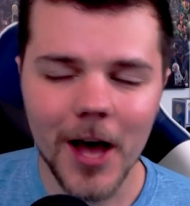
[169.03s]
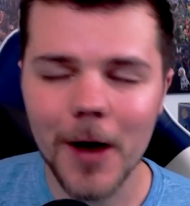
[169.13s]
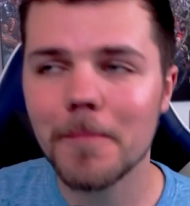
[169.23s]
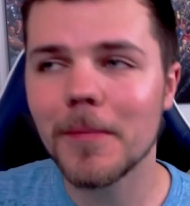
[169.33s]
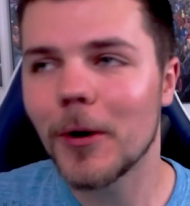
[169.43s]

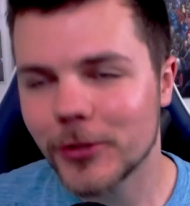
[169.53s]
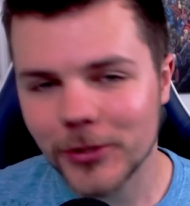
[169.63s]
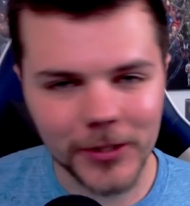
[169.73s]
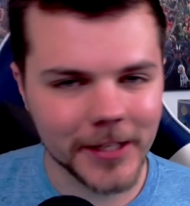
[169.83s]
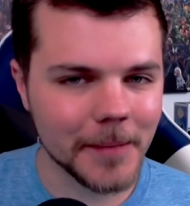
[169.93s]

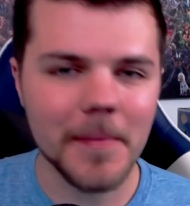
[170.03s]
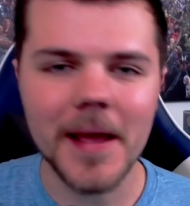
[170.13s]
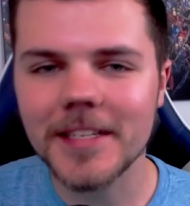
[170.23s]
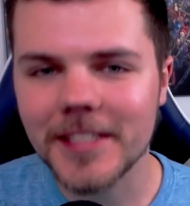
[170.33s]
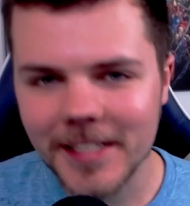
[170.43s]
emotional and
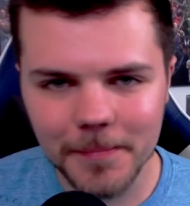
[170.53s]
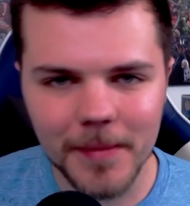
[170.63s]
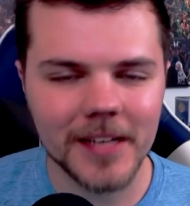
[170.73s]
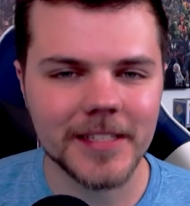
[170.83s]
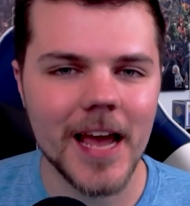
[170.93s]
amazing is
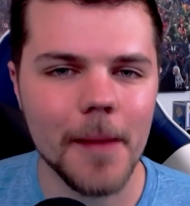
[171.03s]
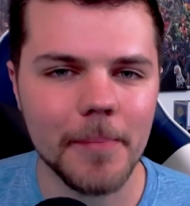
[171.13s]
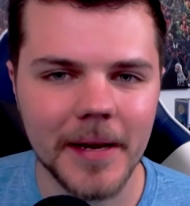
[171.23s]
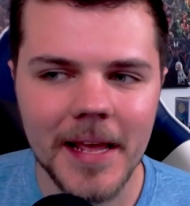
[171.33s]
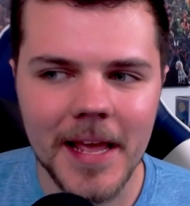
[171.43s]
about to
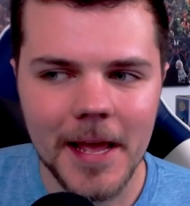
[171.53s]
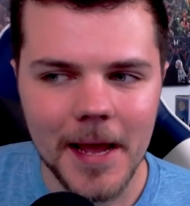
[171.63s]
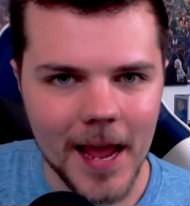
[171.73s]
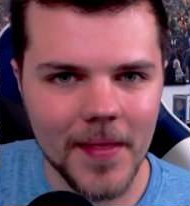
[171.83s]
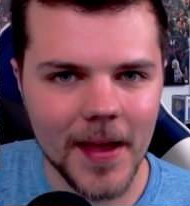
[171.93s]
happen,
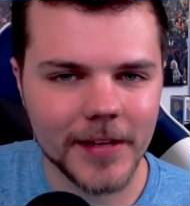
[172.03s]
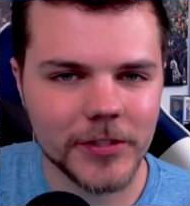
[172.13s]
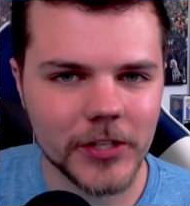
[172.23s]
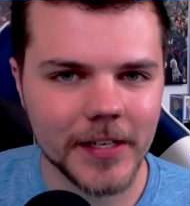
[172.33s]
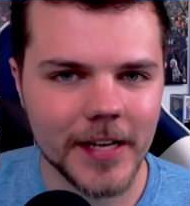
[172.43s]
and that gets
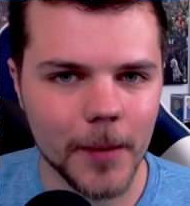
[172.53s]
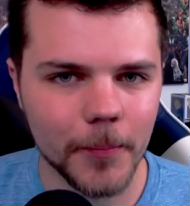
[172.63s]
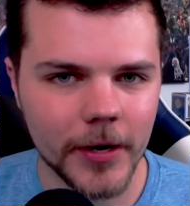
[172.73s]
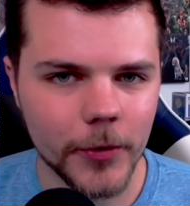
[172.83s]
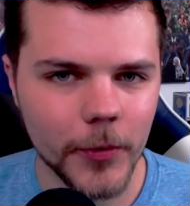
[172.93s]
shut down
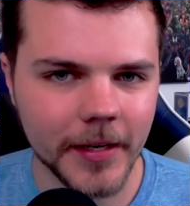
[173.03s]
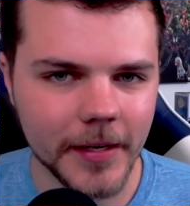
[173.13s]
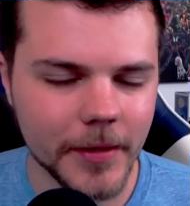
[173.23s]
pretty quickly.